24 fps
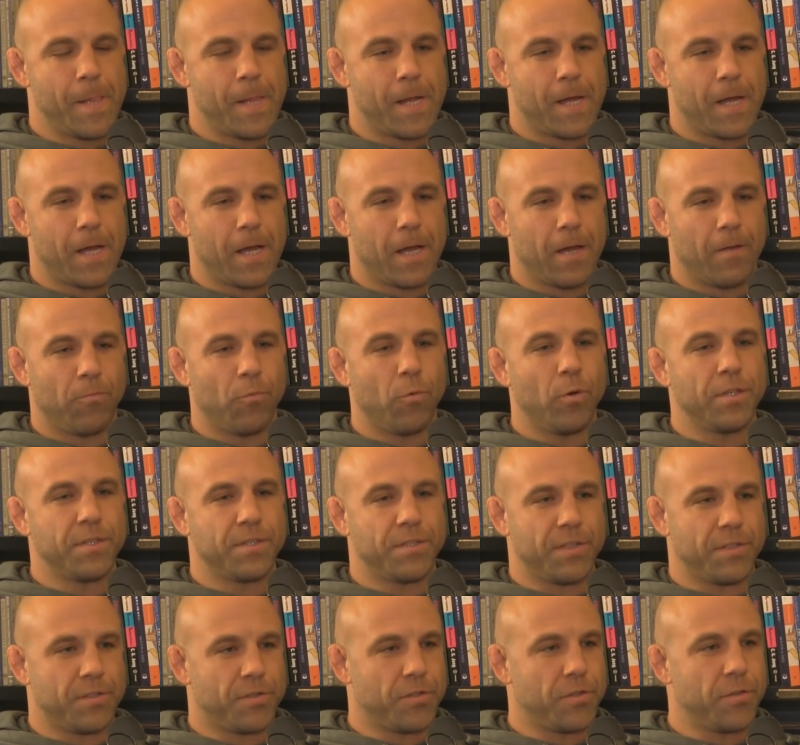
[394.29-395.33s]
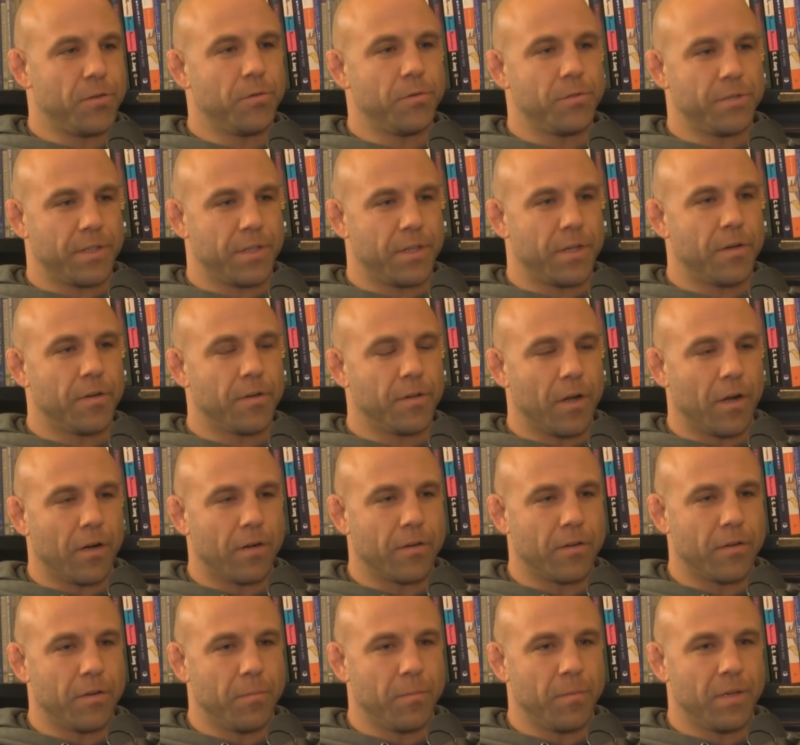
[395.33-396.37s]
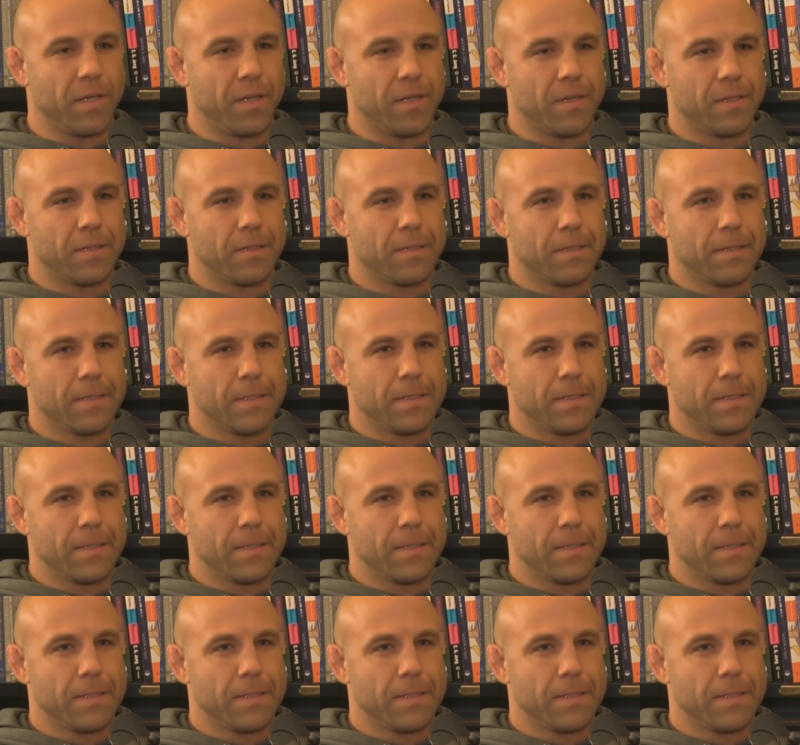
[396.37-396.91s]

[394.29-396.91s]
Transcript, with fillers: Uh, I have one sister who's a year younger than me.